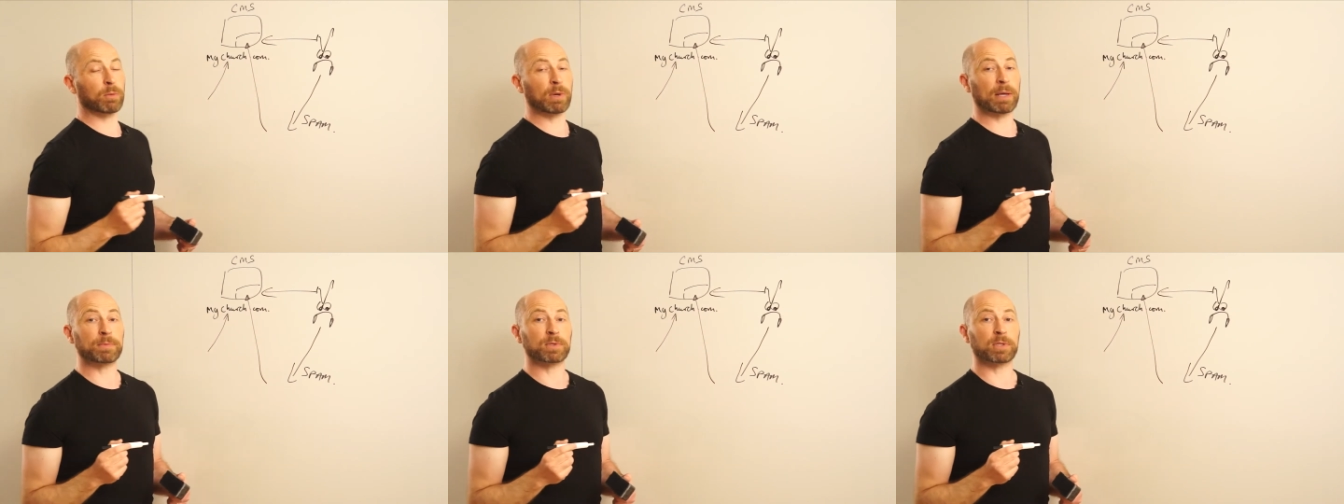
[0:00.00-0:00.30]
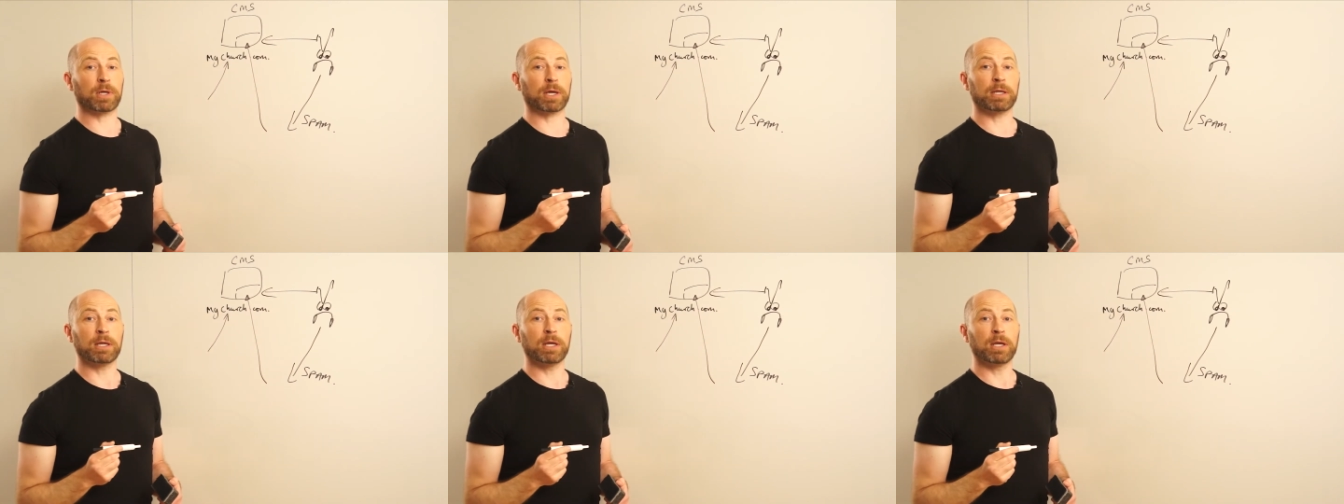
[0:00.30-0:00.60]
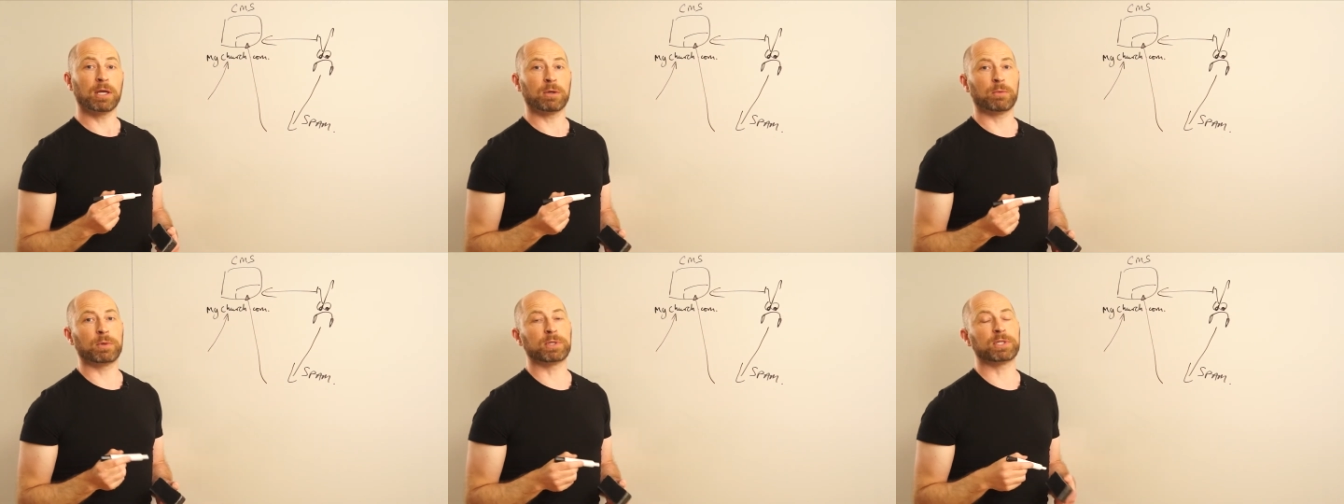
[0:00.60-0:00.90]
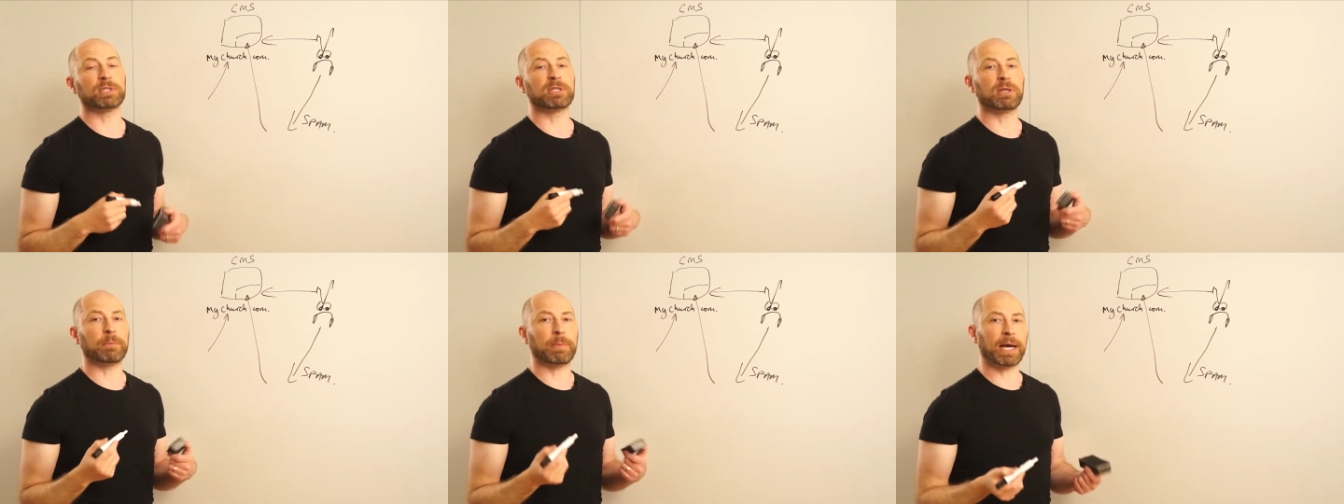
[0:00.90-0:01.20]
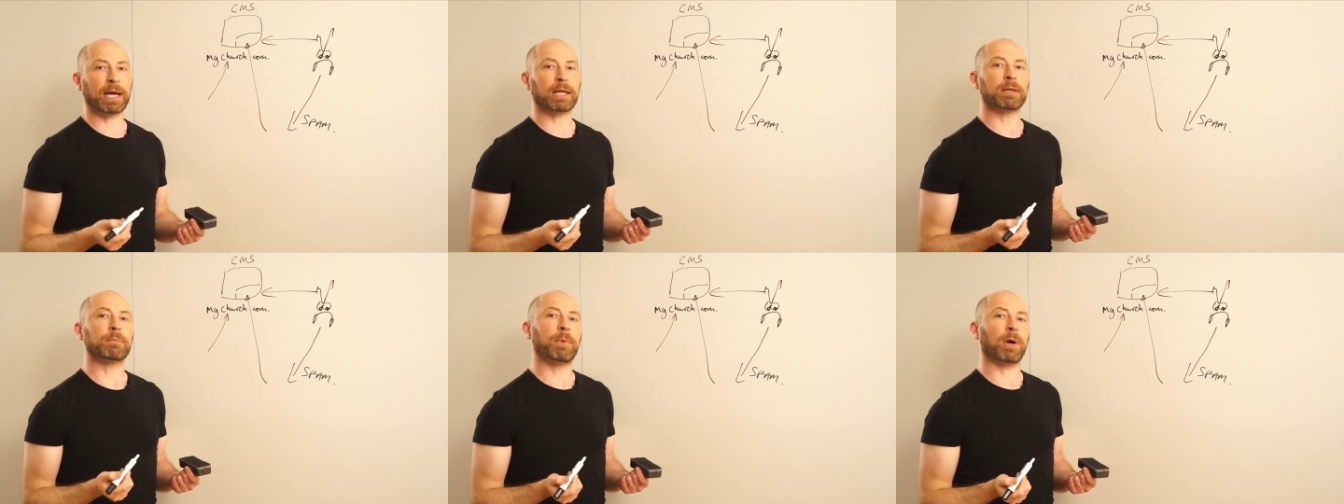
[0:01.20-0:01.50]
website, which is the
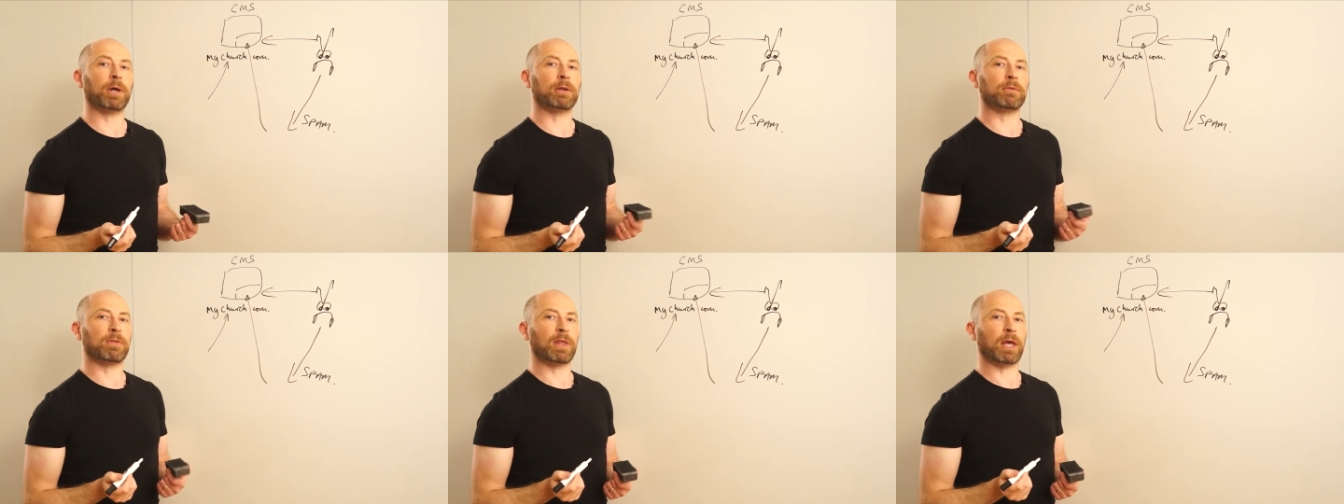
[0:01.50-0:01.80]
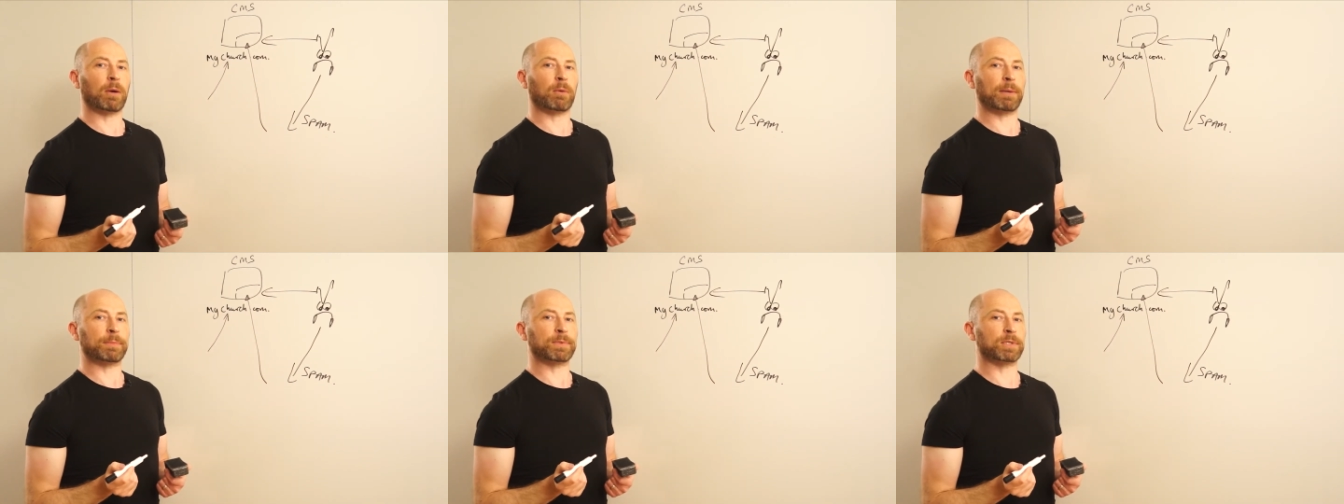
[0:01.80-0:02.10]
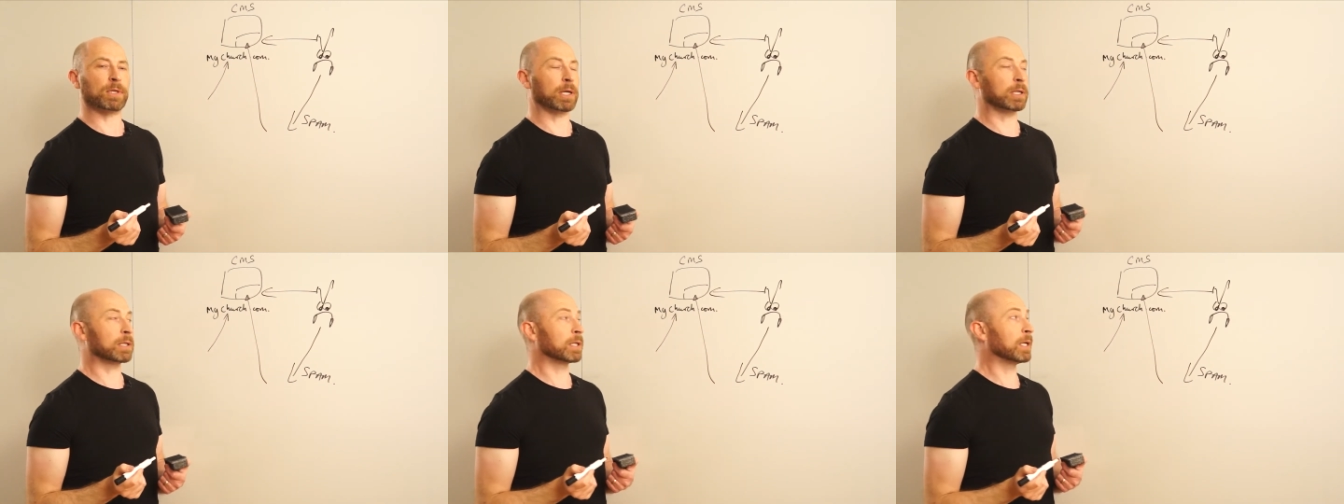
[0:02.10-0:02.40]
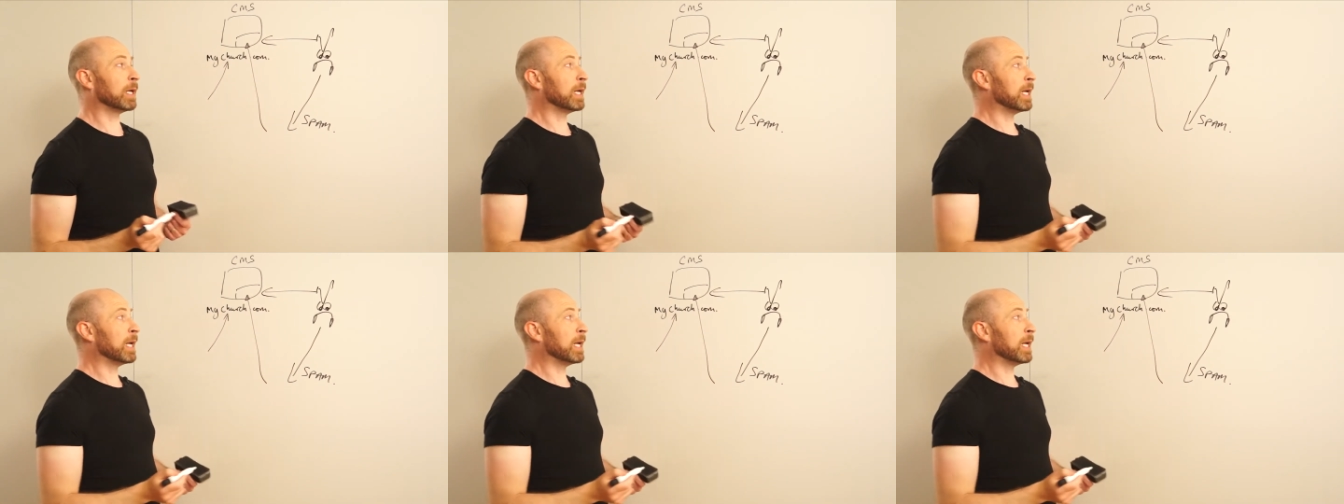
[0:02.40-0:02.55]
bad part of that website.